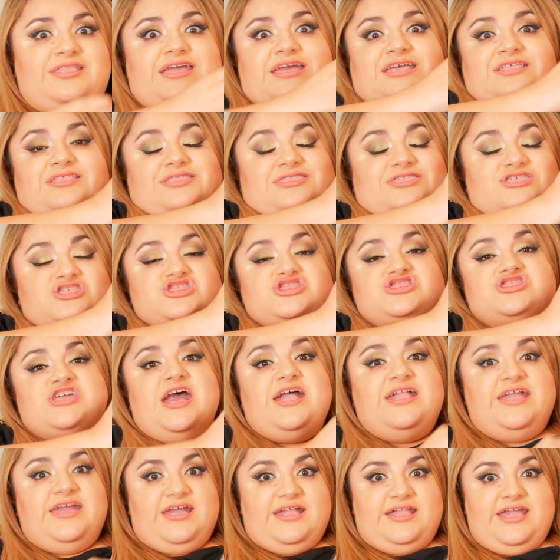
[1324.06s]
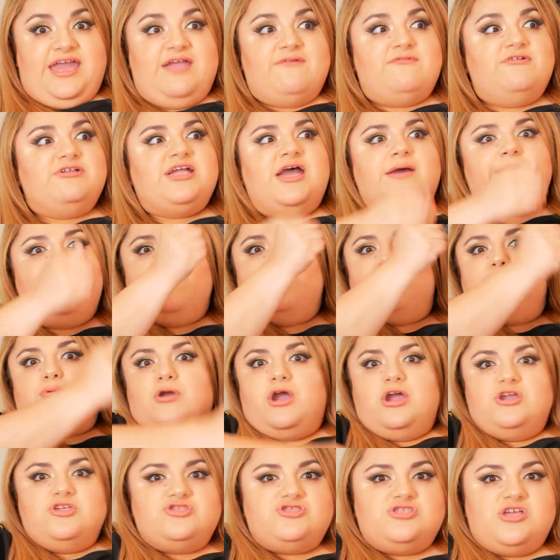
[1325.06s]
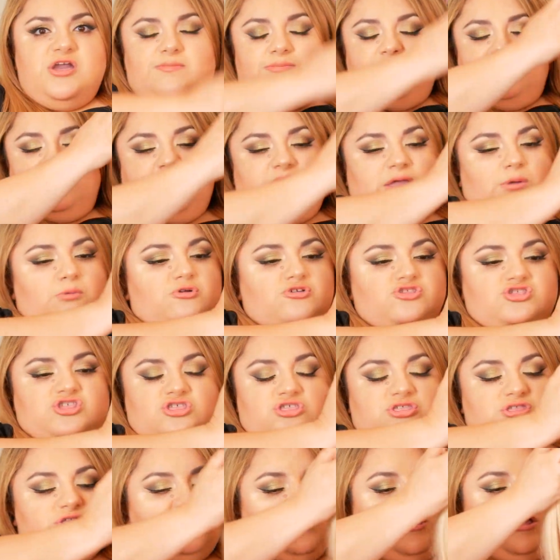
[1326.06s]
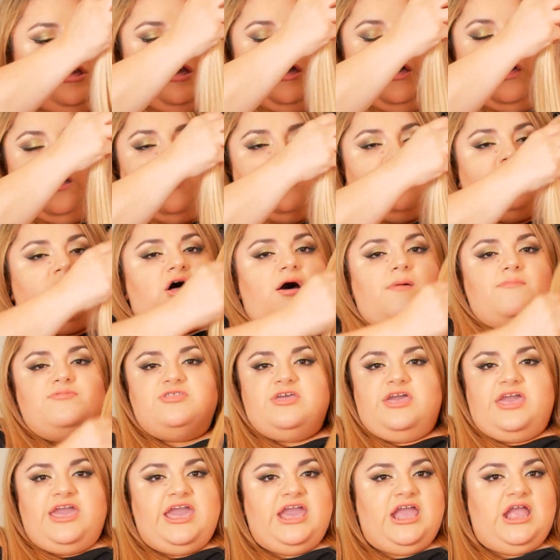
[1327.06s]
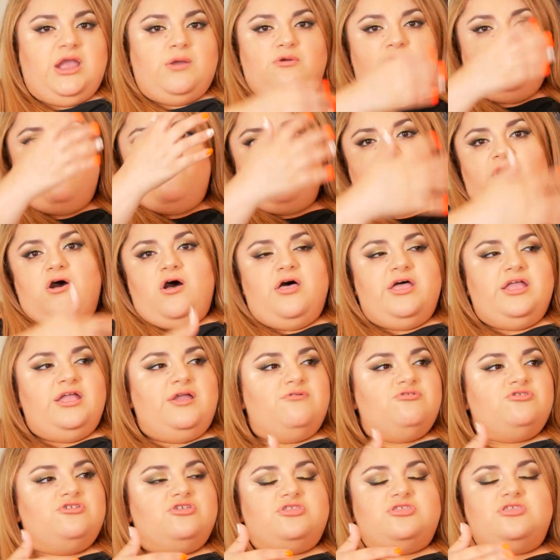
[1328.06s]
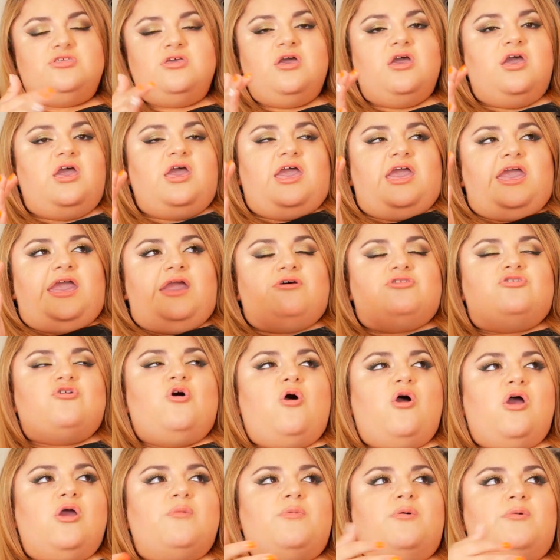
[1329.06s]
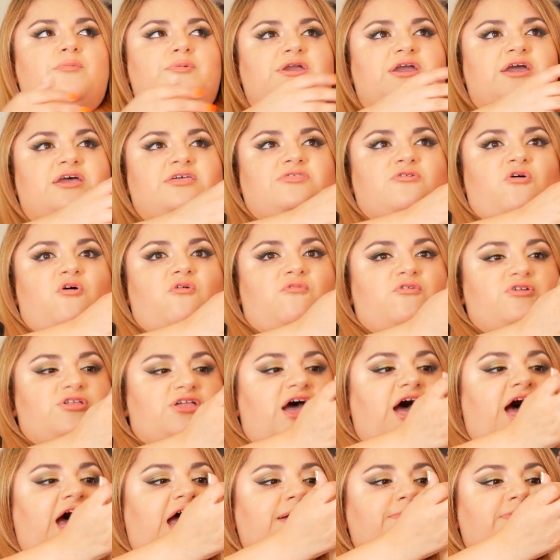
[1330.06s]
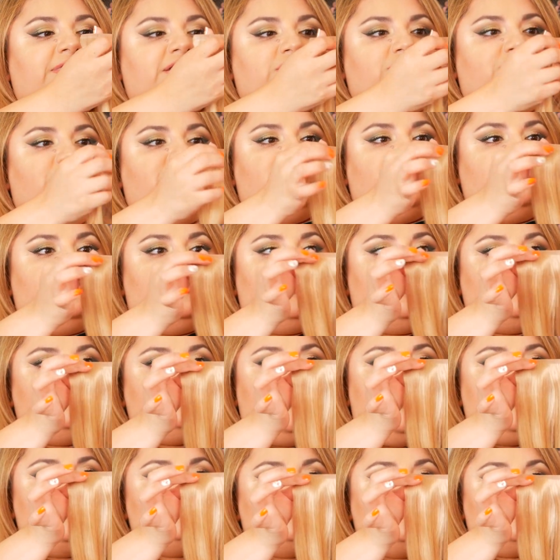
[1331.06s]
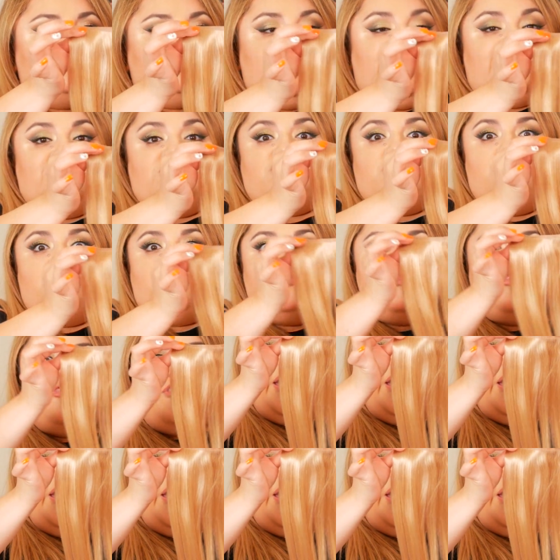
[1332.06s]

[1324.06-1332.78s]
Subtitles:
that they shed it. Every time I brushed them, they were just clumps of hair would fall. It's horrible because over time, like your extensions get so